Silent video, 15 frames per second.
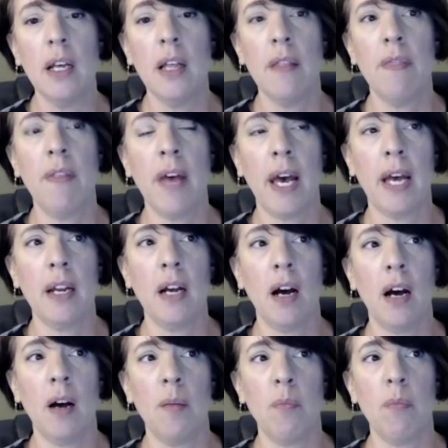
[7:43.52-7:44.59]
that
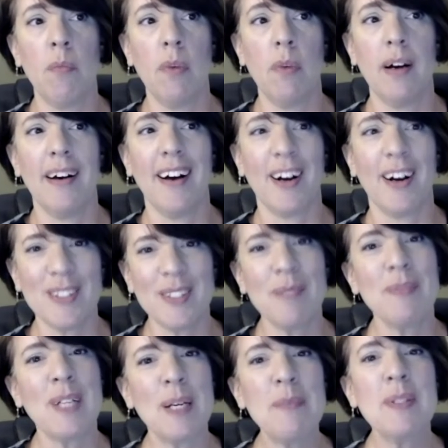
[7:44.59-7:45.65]
are
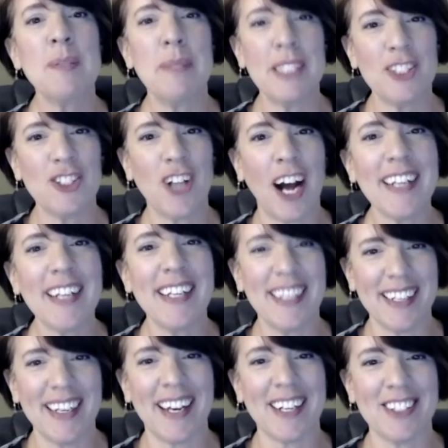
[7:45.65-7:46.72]
sometimes a bit
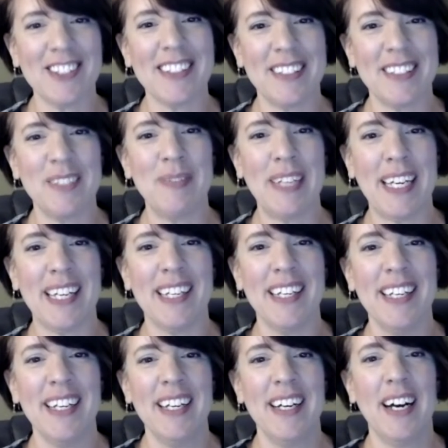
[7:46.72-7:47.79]
shocking, actually, to me.
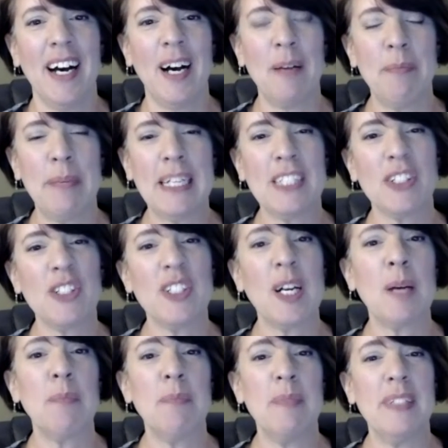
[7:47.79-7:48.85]
Makes our
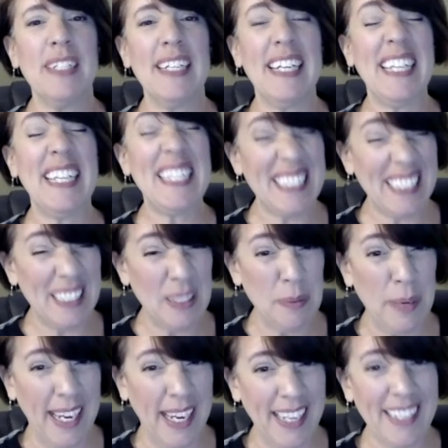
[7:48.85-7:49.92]
job easy in a
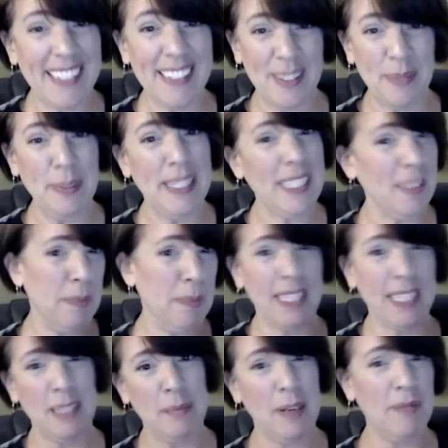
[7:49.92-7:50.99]
way, because we can
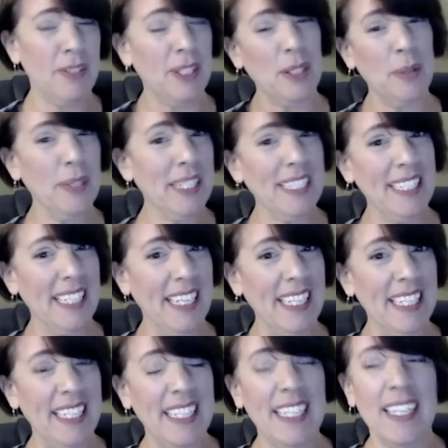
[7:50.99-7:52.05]
pick them up very quickly.
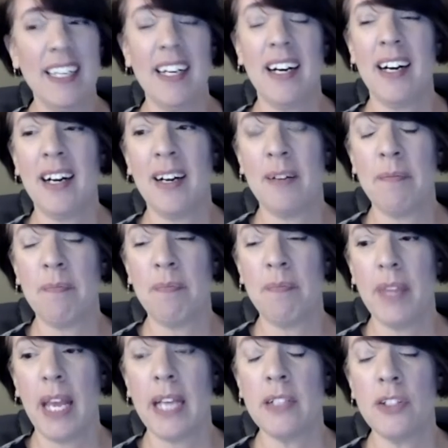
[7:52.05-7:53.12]

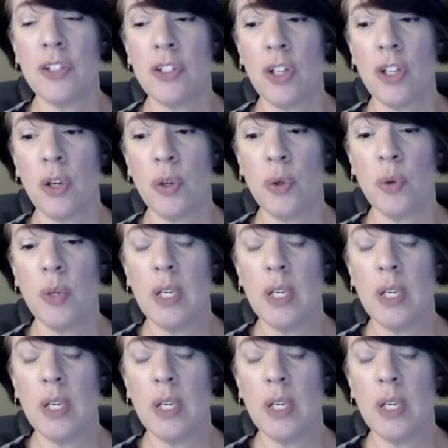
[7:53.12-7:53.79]
And so